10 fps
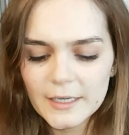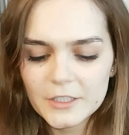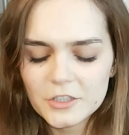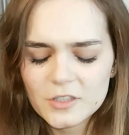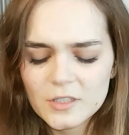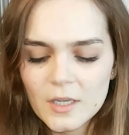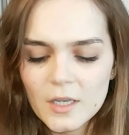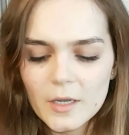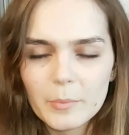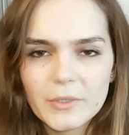I just
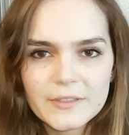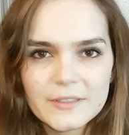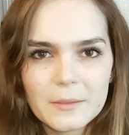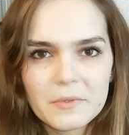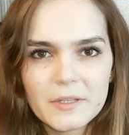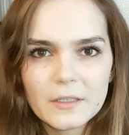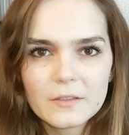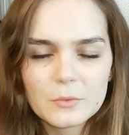put something